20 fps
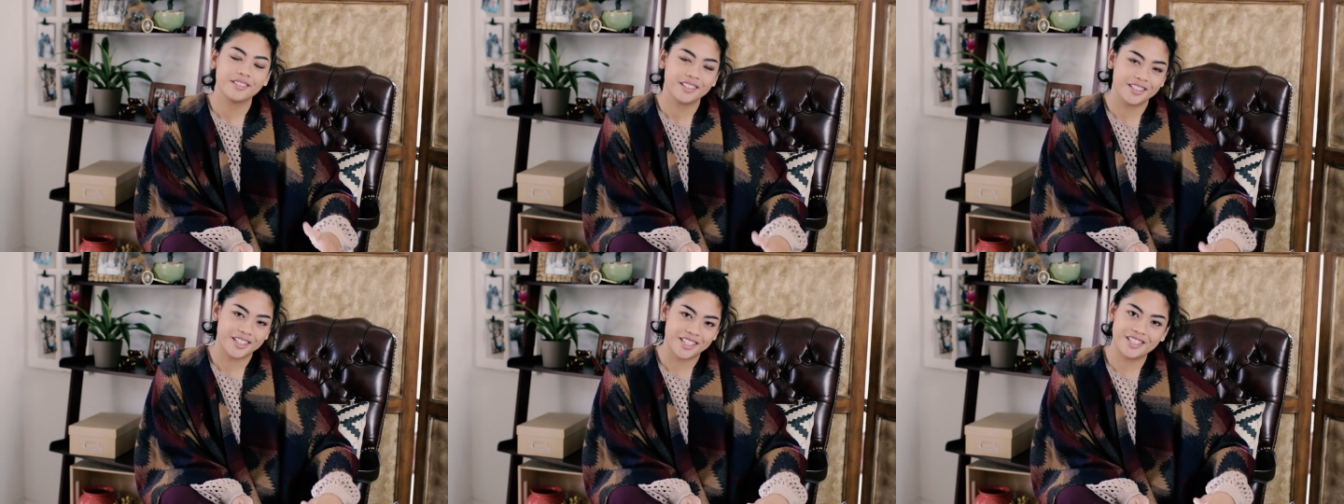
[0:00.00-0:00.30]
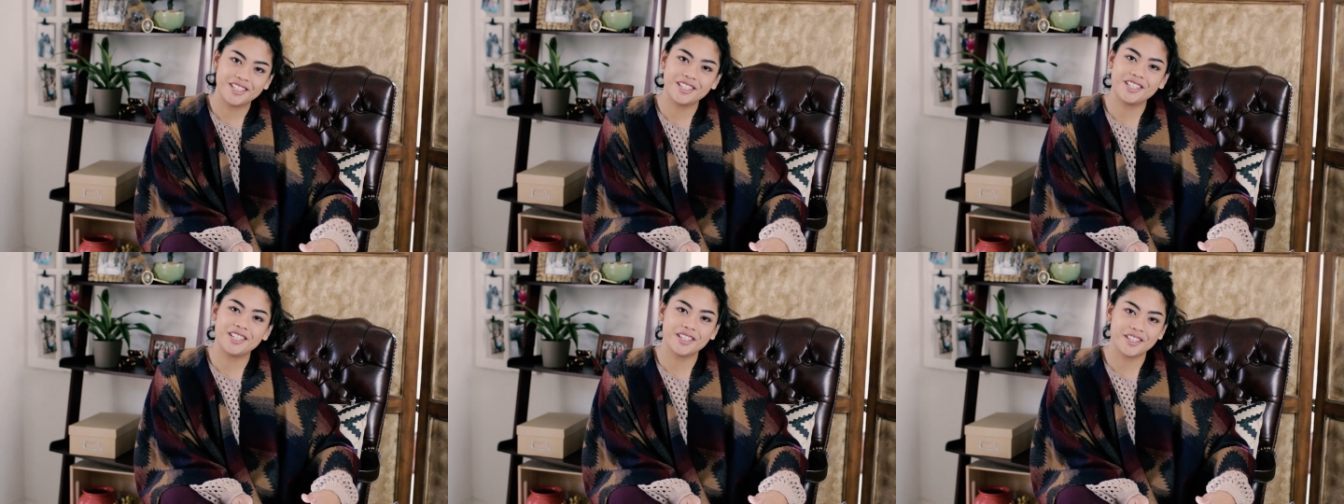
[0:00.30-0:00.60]

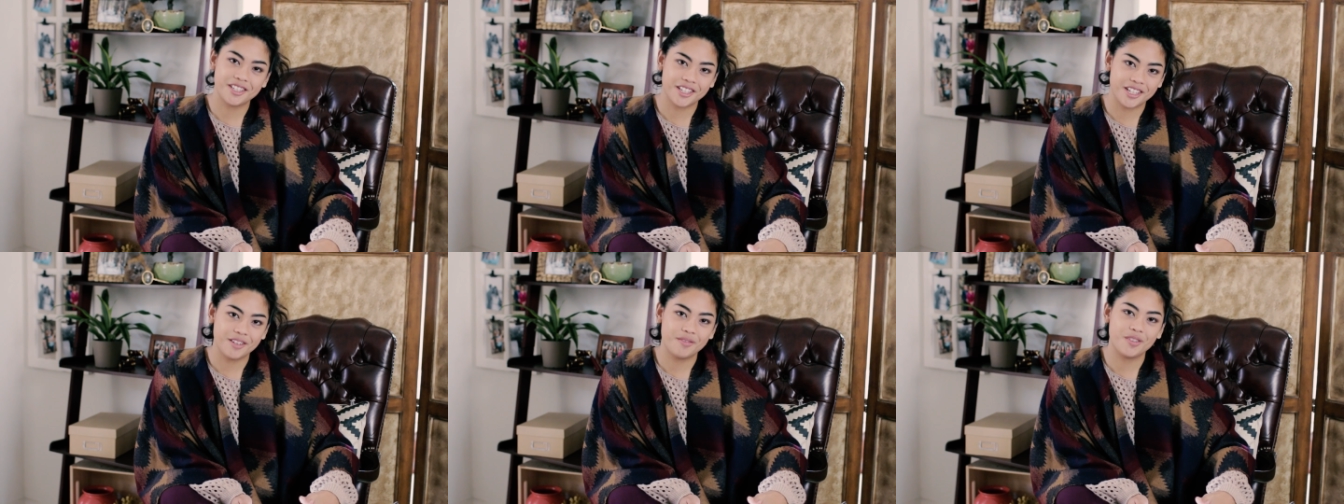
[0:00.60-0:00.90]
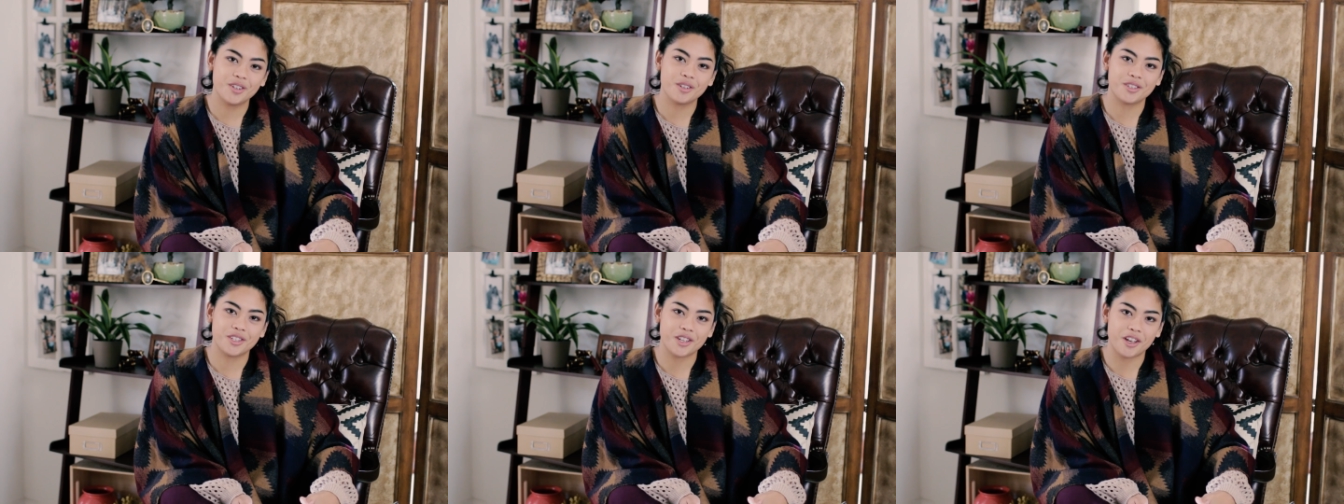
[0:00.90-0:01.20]
could you just
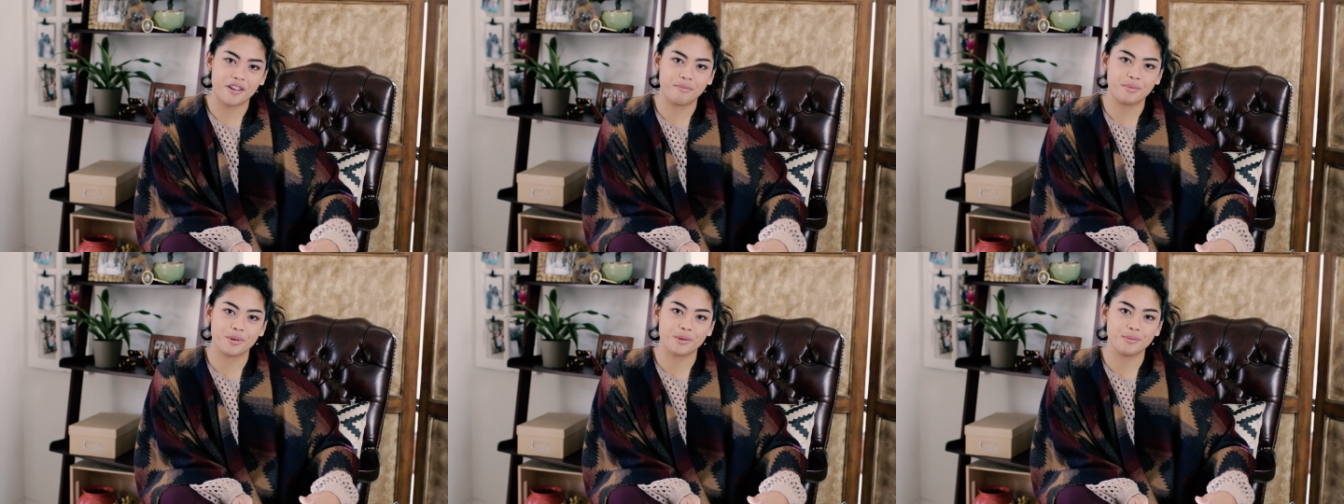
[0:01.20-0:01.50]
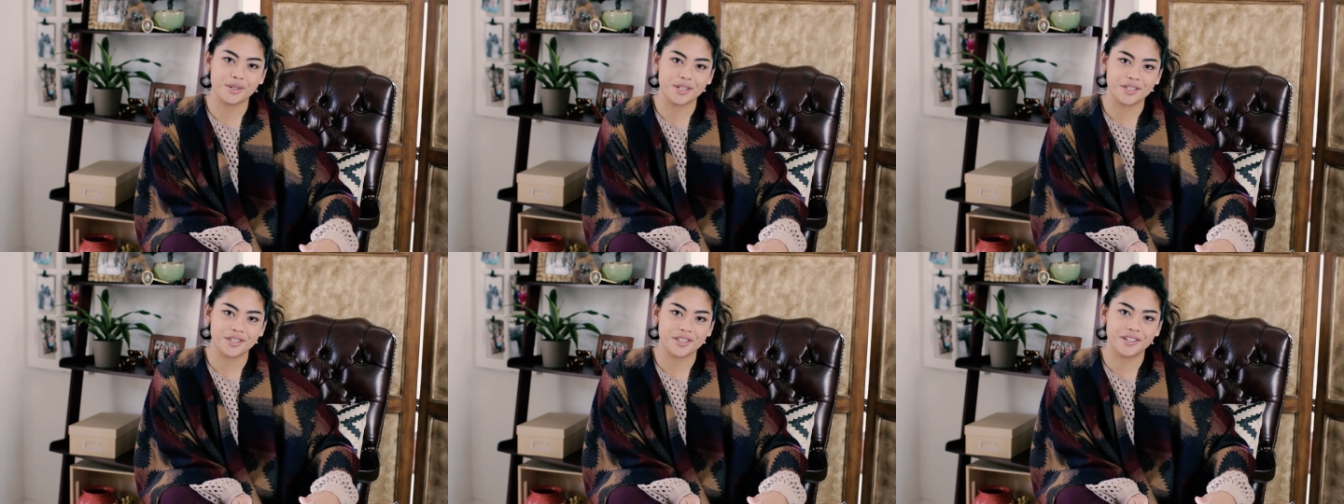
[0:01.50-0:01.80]
give yourself
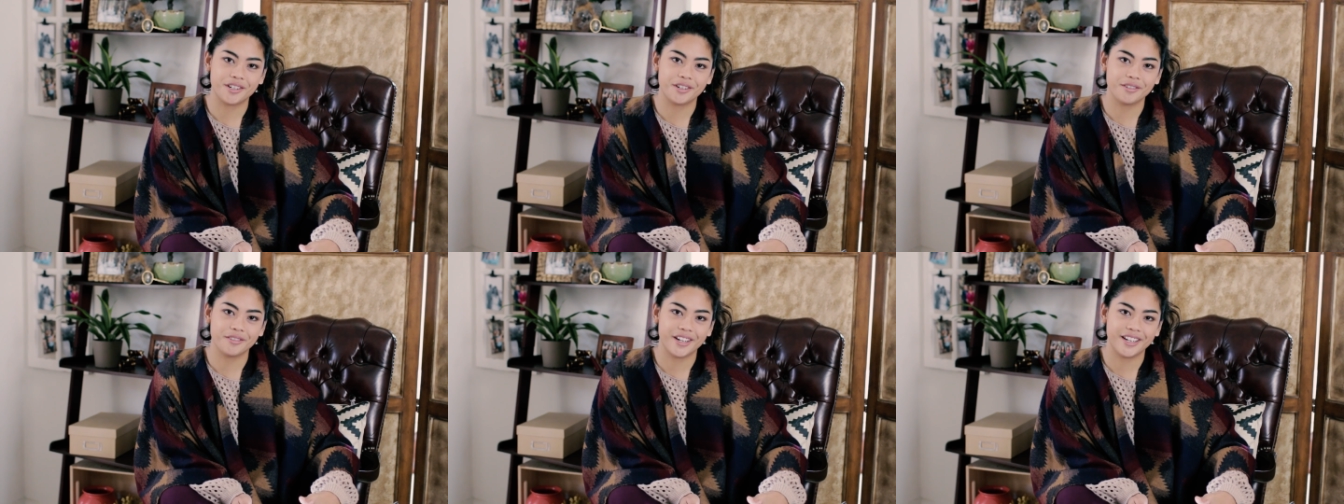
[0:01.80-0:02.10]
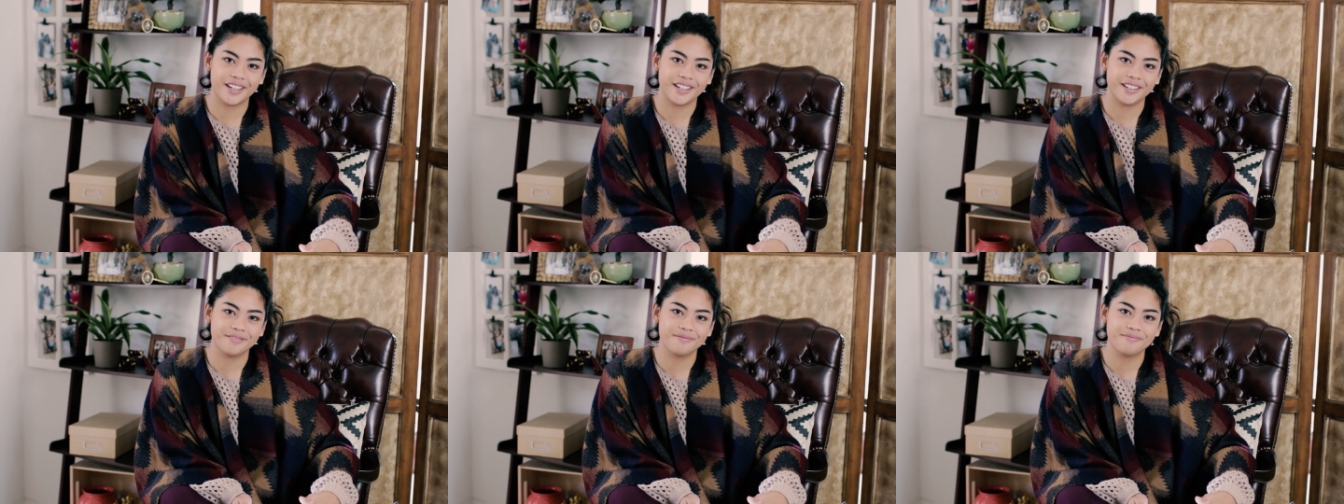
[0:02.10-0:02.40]
permission
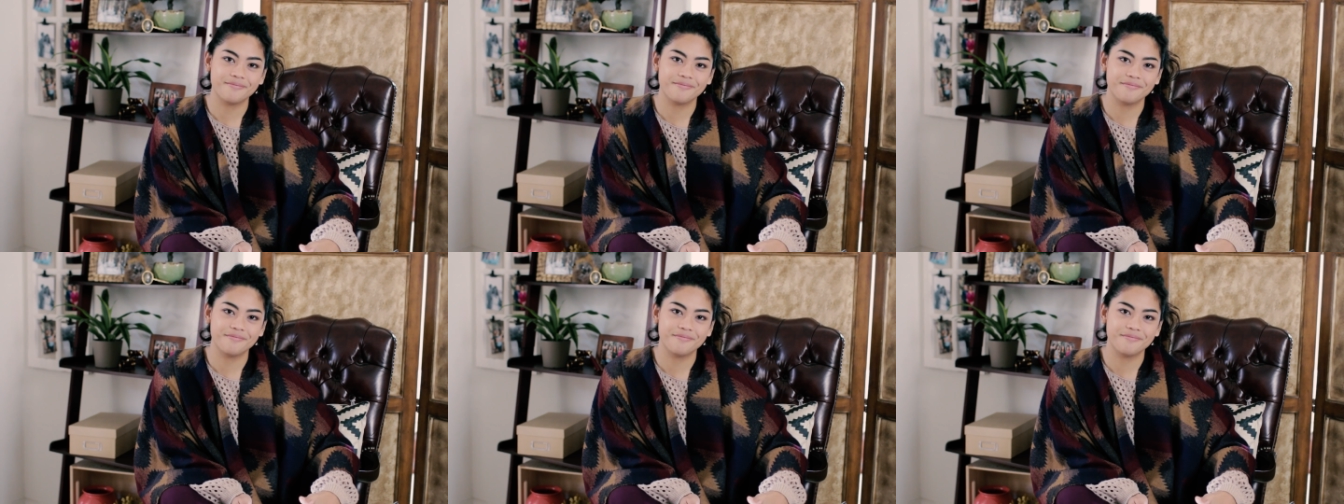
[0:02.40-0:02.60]
already?